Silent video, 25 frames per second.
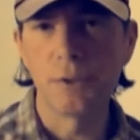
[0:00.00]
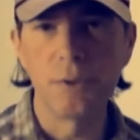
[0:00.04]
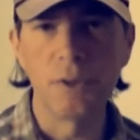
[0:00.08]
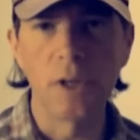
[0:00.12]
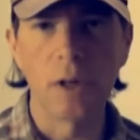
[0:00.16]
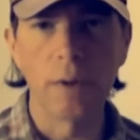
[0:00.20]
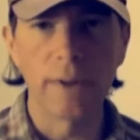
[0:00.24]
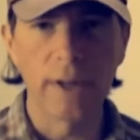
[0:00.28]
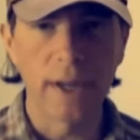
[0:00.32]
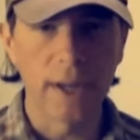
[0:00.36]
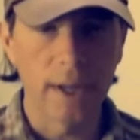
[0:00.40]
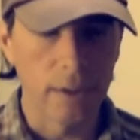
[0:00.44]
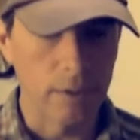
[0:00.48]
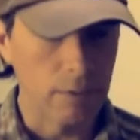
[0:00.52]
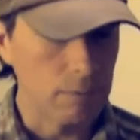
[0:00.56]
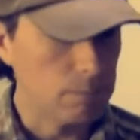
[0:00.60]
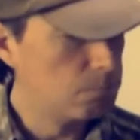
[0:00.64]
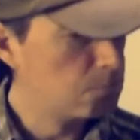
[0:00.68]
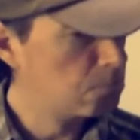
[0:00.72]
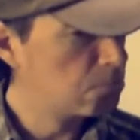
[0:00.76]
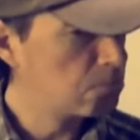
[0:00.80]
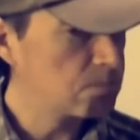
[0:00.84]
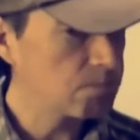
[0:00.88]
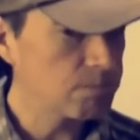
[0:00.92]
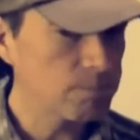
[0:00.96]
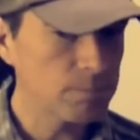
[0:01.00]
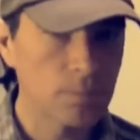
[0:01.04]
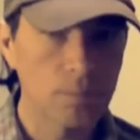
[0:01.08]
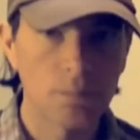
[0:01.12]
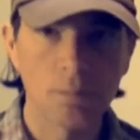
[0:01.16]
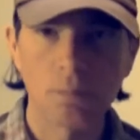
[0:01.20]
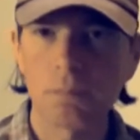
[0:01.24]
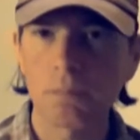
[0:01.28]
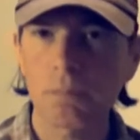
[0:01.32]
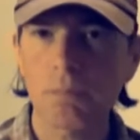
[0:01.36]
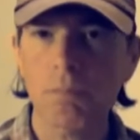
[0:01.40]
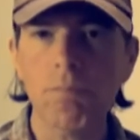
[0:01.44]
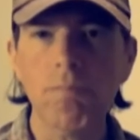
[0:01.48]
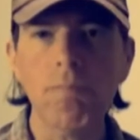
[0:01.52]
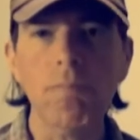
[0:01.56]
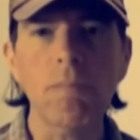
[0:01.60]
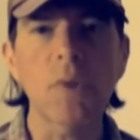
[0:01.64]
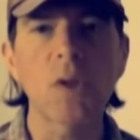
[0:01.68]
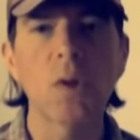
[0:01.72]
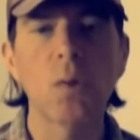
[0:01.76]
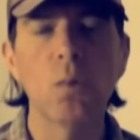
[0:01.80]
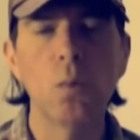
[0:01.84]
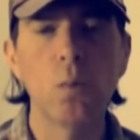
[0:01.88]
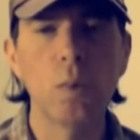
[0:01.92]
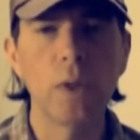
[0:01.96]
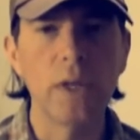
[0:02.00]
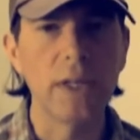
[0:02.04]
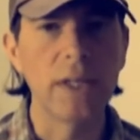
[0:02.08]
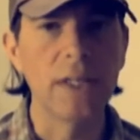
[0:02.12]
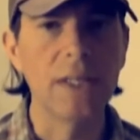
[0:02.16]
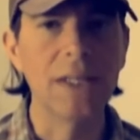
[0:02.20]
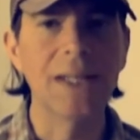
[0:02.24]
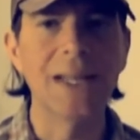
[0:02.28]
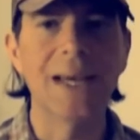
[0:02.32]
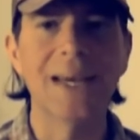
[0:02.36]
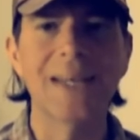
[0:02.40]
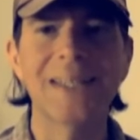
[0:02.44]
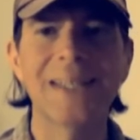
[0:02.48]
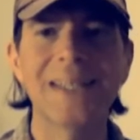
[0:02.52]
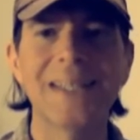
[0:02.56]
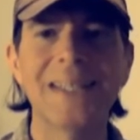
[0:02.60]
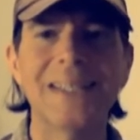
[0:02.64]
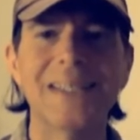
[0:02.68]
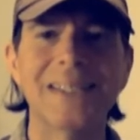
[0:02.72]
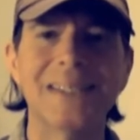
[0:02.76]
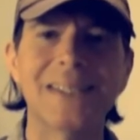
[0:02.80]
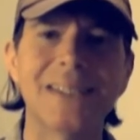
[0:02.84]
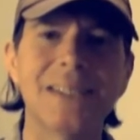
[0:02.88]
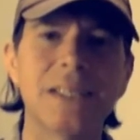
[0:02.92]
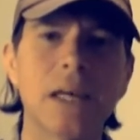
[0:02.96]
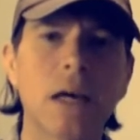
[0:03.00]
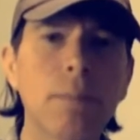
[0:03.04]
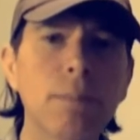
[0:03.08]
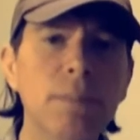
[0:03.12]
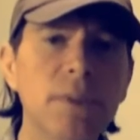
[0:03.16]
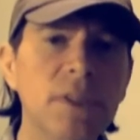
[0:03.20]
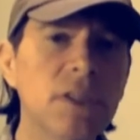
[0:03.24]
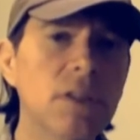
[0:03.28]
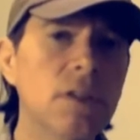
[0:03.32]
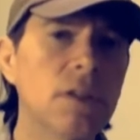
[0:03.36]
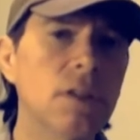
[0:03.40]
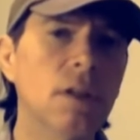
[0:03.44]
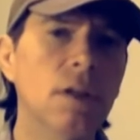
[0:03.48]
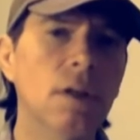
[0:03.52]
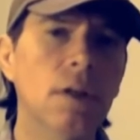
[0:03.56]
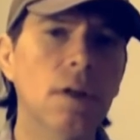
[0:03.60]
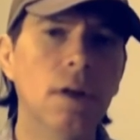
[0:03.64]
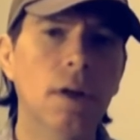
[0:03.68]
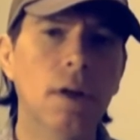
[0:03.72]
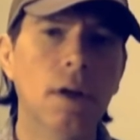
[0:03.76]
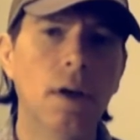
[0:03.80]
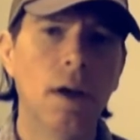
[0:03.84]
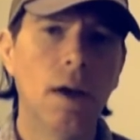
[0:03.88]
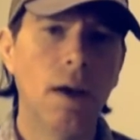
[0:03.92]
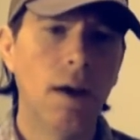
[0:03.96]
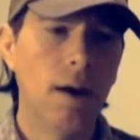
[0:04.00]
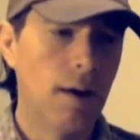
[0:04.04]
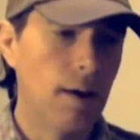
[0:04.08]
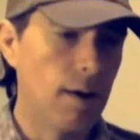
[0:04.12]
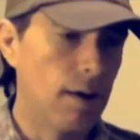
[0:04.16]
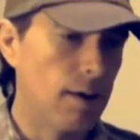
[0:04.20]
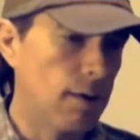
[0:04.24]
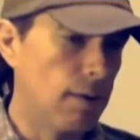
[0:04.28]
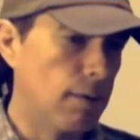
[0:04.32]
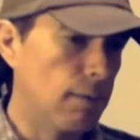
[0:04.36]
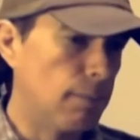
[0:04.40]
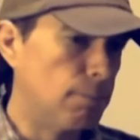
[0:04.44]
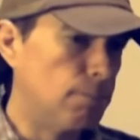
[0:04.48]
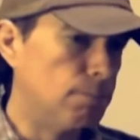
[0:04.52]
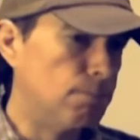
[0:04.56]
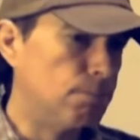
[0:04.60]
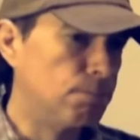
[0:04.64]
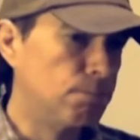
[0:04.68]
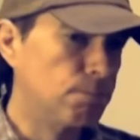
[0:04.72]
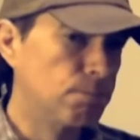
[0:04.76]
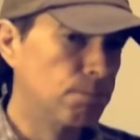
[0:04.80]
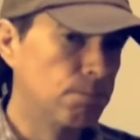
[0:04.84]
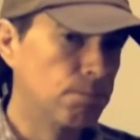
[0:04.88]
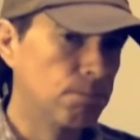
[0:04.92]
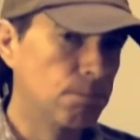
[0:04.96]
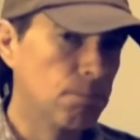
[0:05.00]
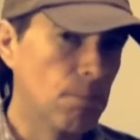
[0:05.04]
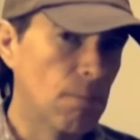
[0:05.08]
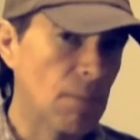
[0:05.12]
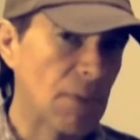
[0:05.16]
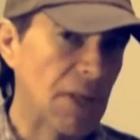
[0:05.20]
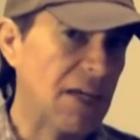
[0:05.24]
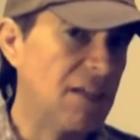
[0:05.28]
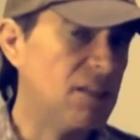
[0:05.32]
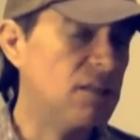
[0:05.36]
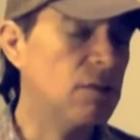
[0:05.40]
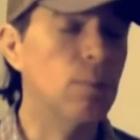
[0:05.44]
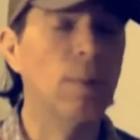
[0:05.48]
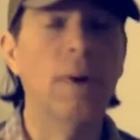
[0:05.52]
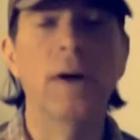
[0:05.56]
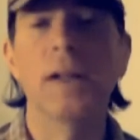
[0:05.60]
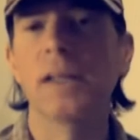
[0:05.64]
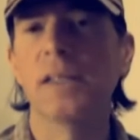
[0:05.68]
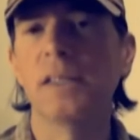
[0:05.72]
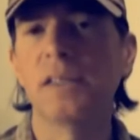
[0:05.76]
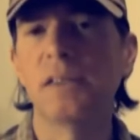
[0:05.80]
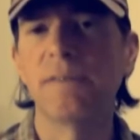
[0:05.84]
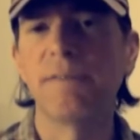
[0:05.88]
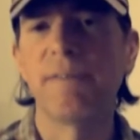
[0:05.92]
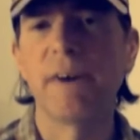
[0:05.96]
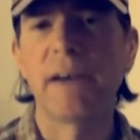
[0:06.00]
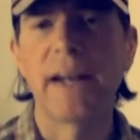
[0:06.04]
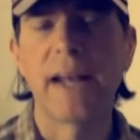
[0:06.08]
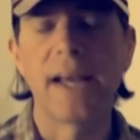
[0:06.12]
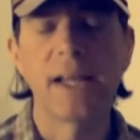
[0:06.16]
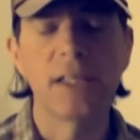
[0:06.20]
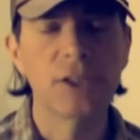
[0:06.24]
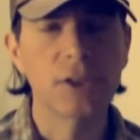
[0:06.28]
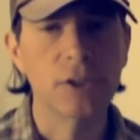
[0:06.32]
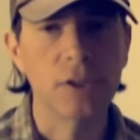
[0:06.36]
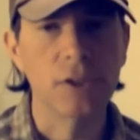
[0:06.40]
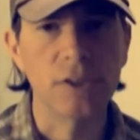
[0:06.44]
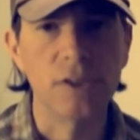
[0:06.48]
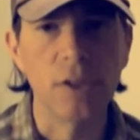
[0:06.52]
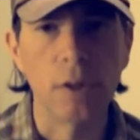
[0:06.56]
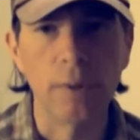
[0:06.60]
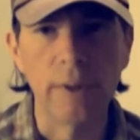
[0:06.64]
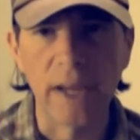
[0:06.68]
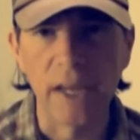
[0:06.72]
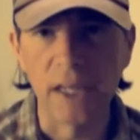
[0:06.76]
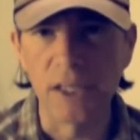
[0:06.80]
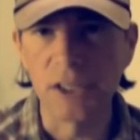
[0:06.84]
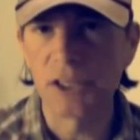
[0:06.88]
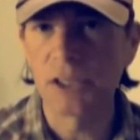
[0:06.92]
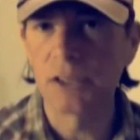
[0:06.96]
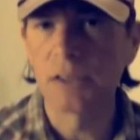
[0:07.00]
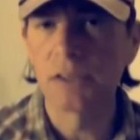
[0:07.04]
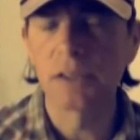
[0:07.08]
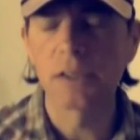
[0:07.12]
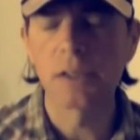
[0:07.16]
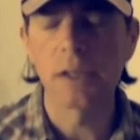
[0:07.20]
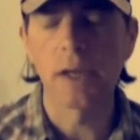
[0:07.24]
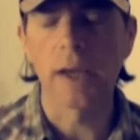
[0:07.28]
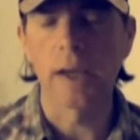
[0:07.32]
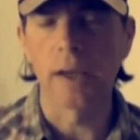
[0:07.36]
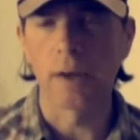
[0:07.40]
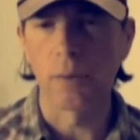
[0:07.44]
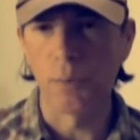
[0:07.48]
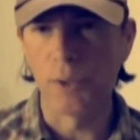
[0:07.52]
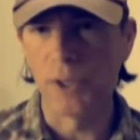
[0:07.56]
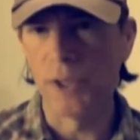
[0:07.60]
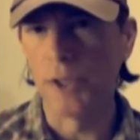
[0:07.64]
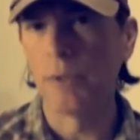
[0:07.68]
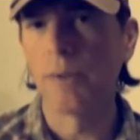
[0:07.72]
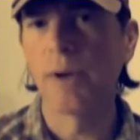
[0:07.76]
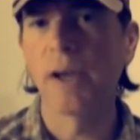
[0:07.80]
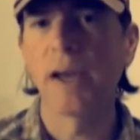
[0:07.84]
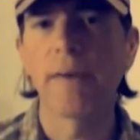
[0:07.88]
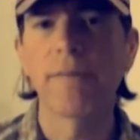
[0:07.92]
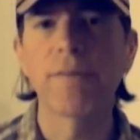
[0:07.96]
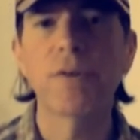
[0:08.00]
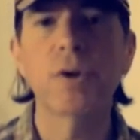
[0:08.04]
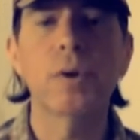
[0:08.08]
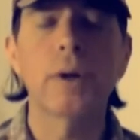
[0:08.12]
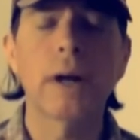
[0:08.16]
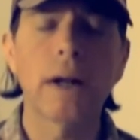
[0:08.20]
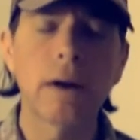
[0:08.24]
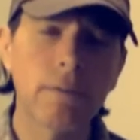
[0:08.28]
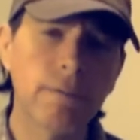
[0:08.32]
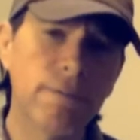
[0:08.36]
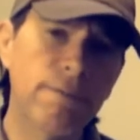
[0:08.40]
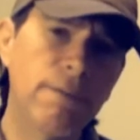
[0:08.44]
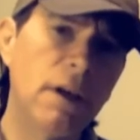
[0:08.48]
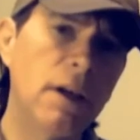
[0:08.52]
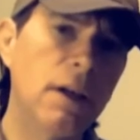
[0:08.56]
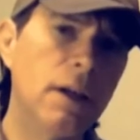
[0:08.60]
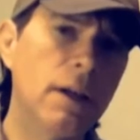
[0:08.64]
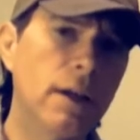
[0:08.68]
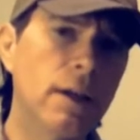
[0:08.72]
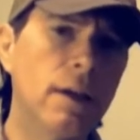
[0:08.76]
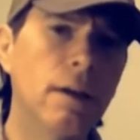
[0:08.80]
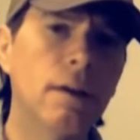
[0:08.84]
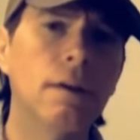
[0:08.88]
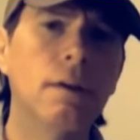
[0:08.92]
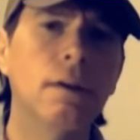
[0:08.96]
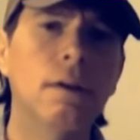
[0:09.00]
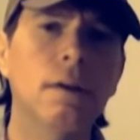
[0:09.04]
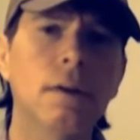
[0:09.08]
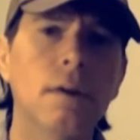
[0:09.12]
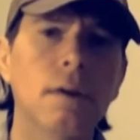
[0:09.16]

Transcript: to donate, we gladly accept, as well as financial donations. And we do have crowdfunding